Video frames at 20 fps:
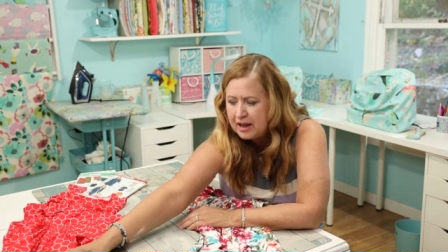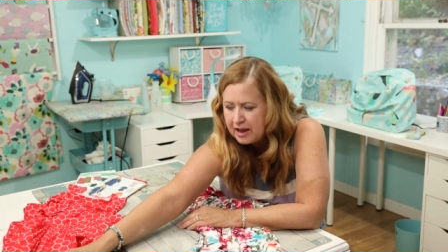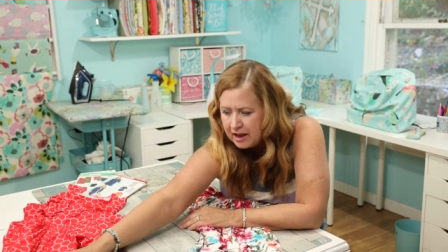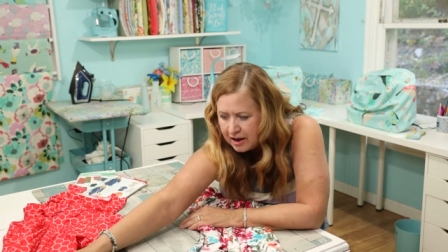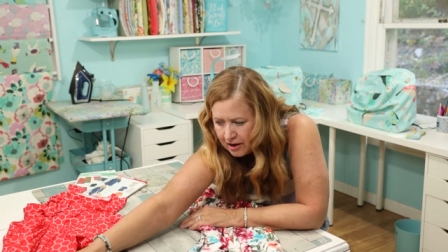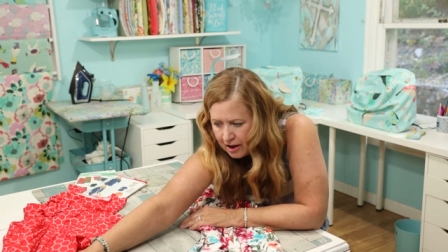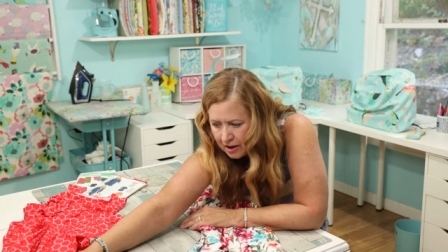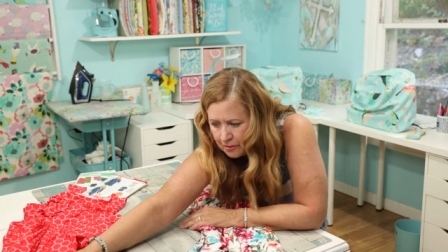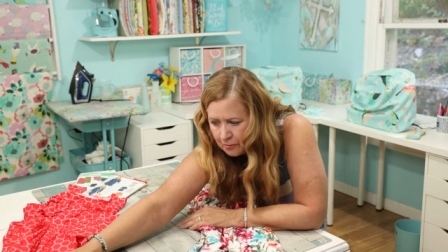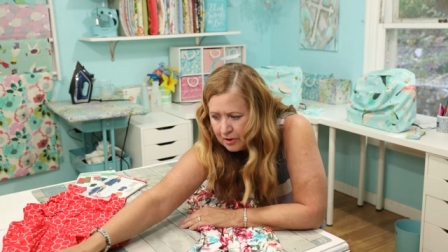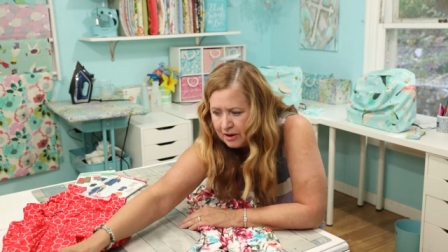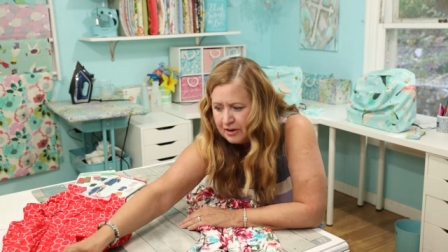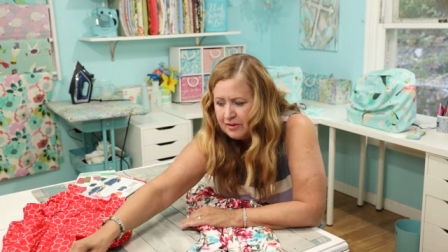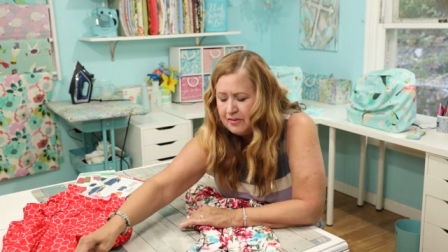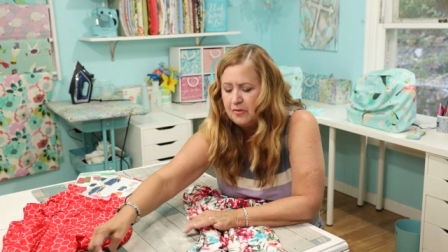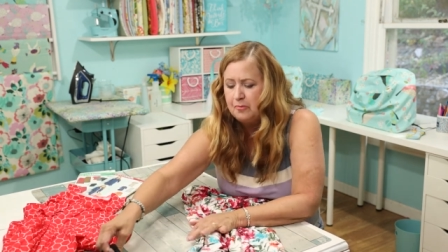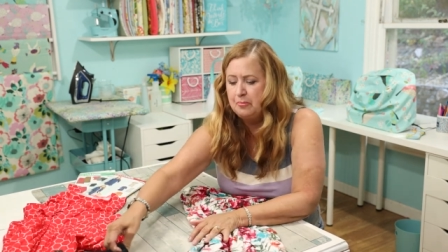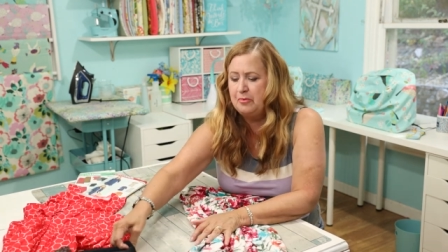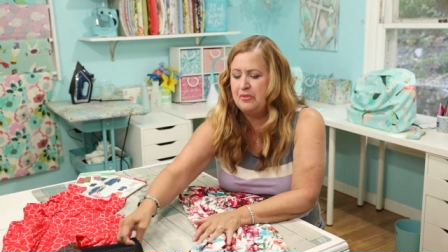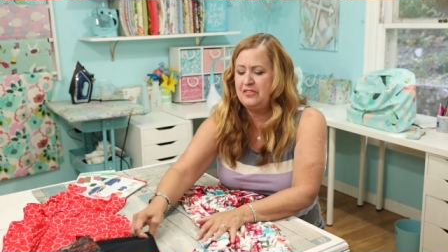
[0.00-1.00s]
And I
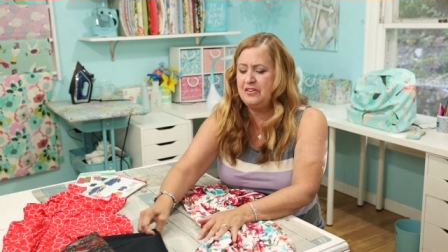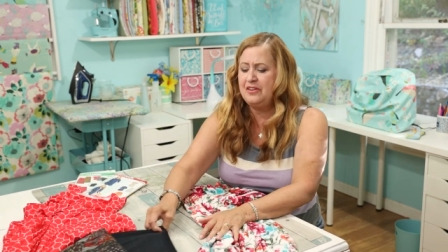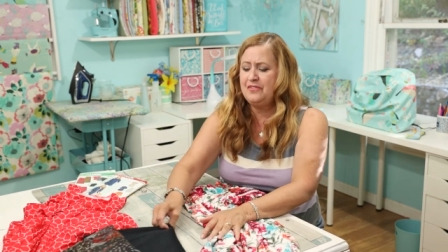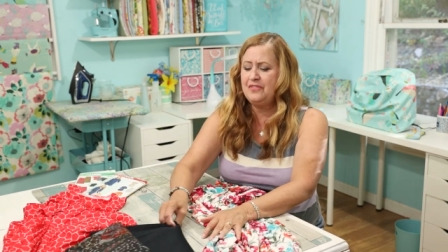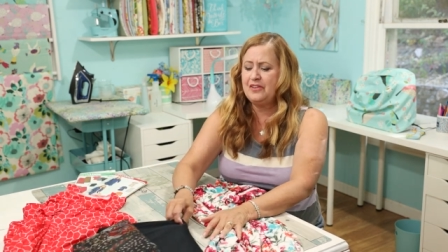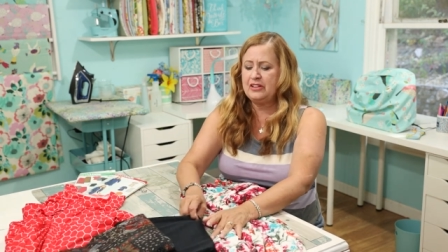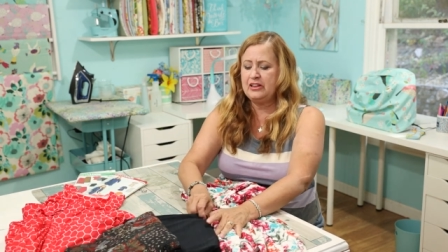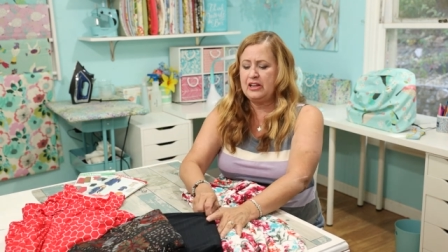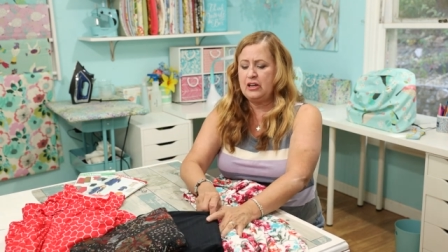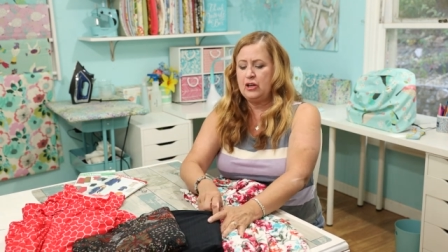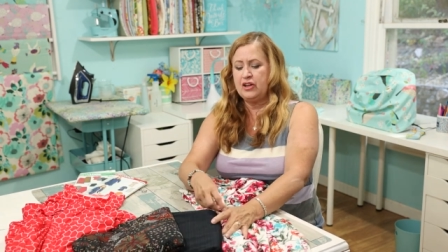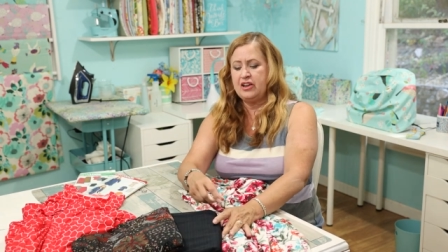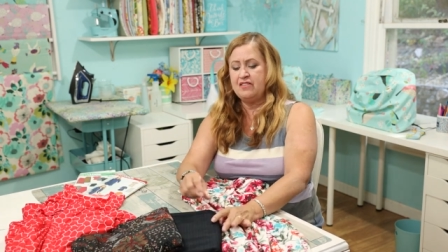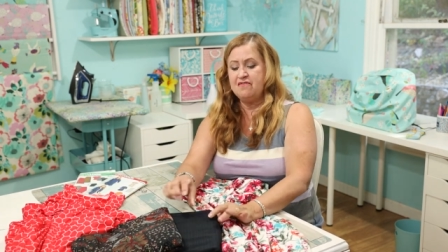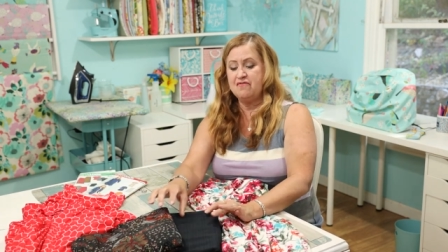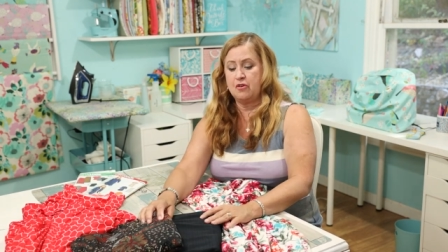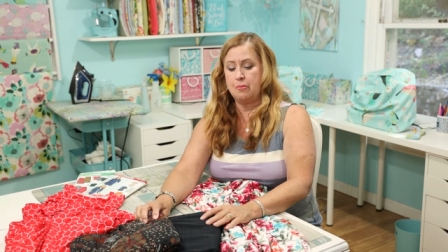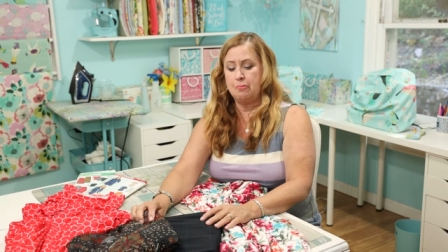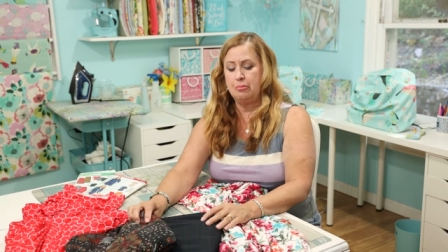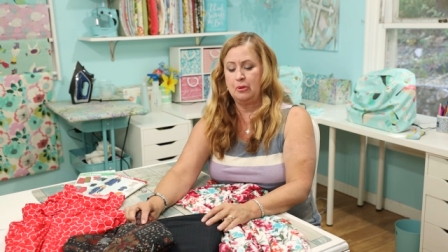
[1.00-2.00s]
went specifically
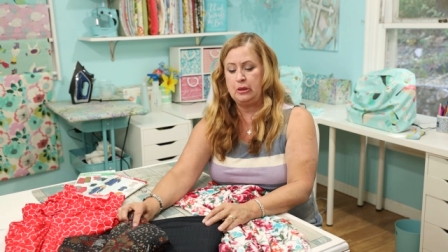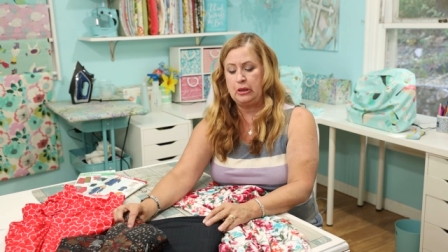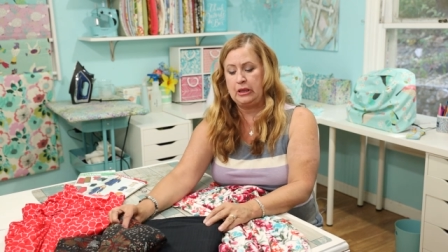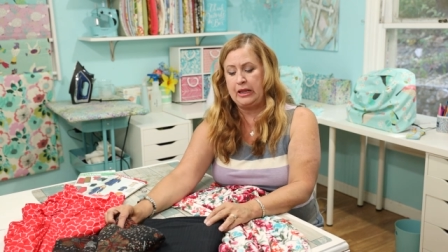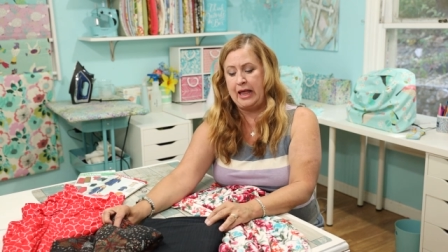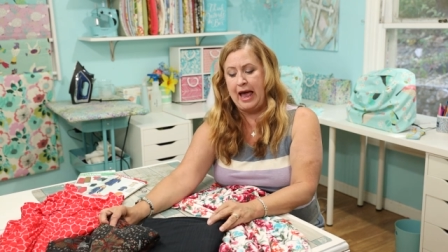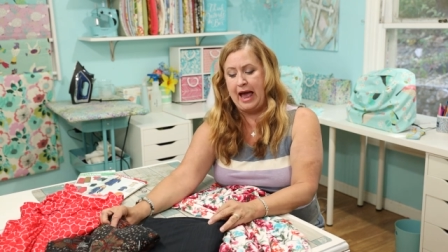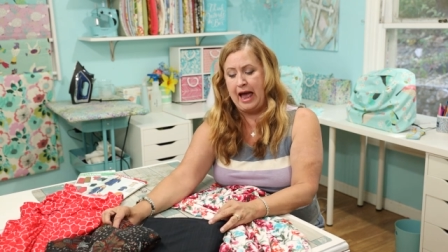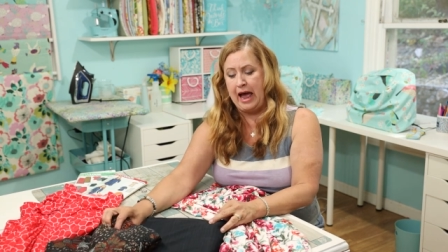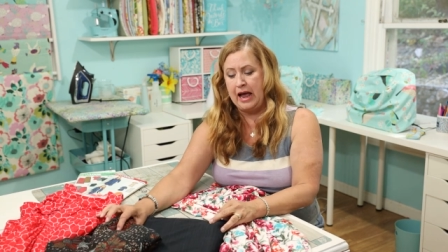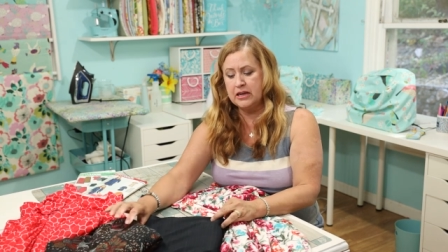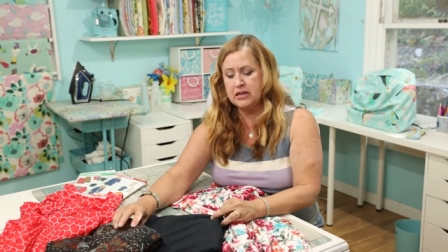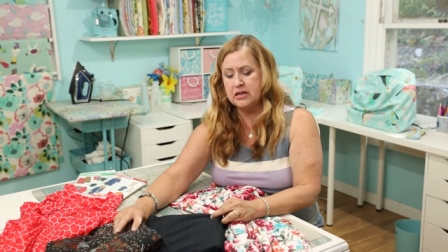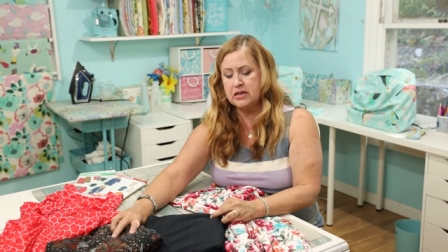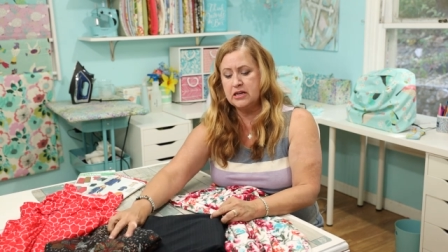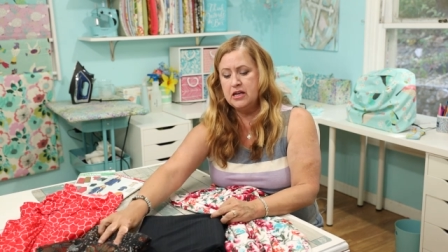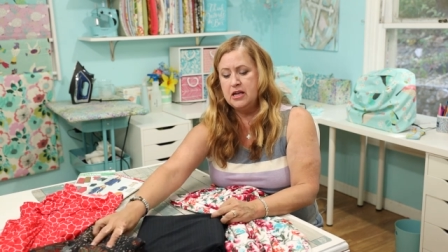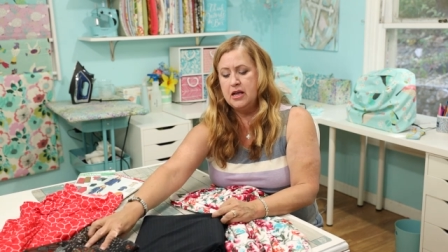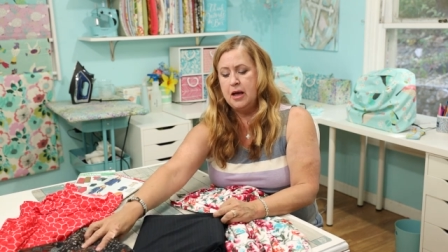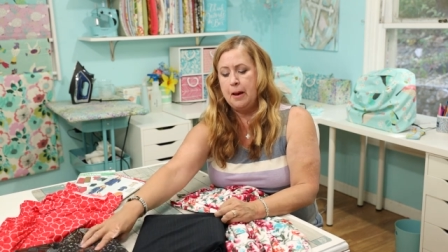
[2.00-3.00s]
looking for
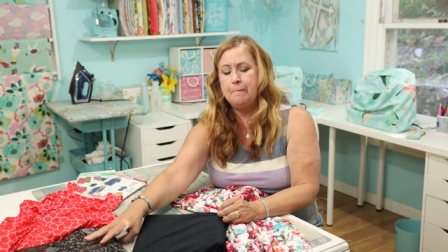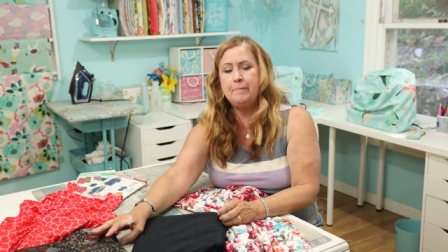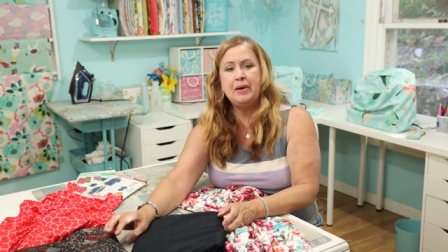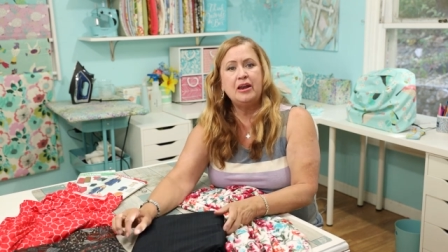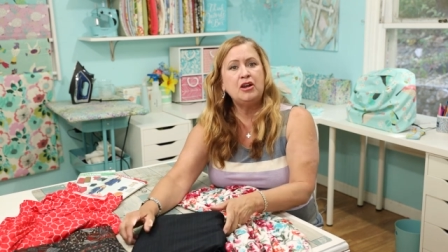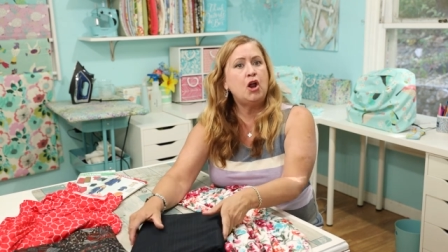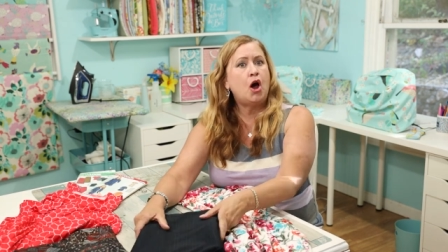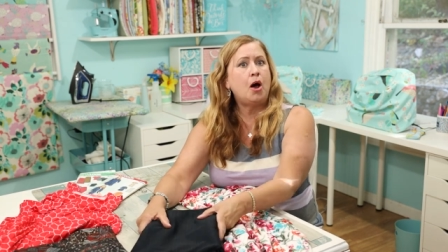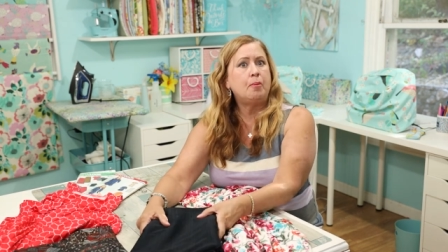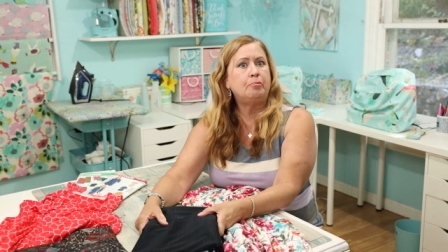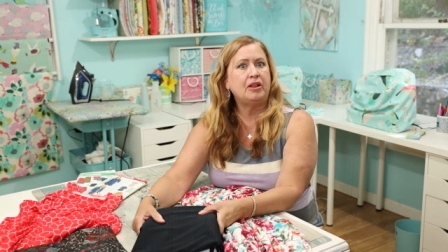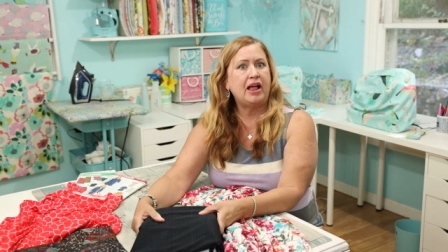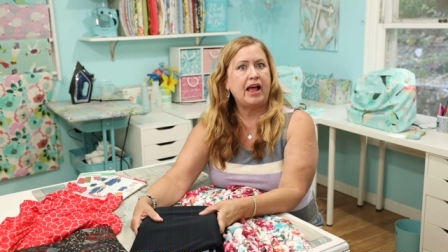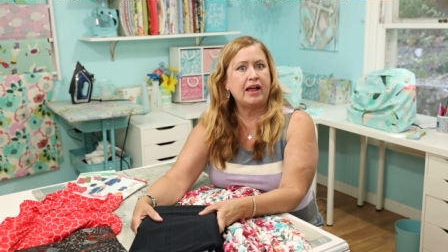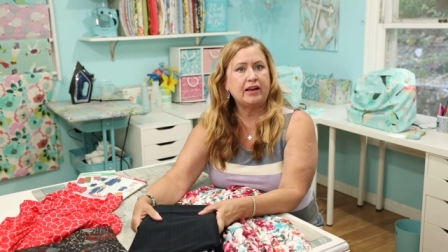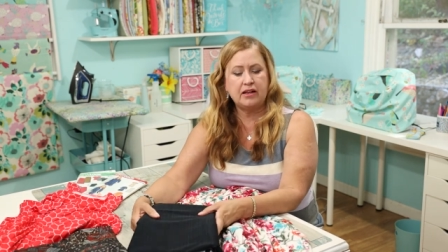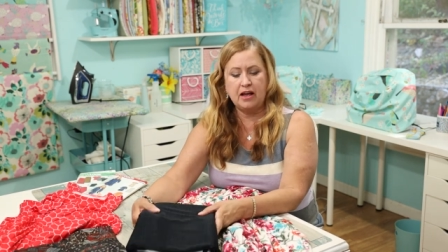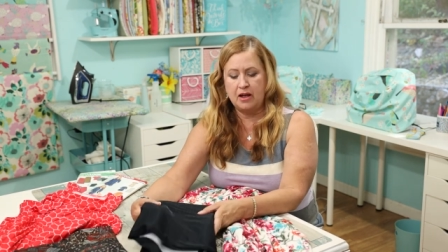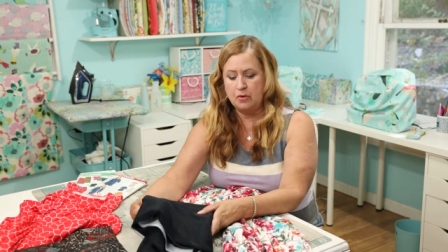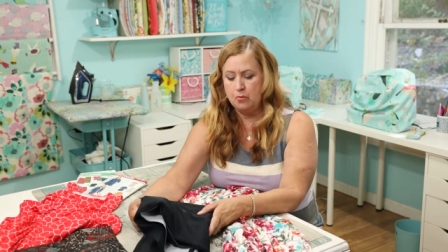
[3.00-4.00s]
black, but not black.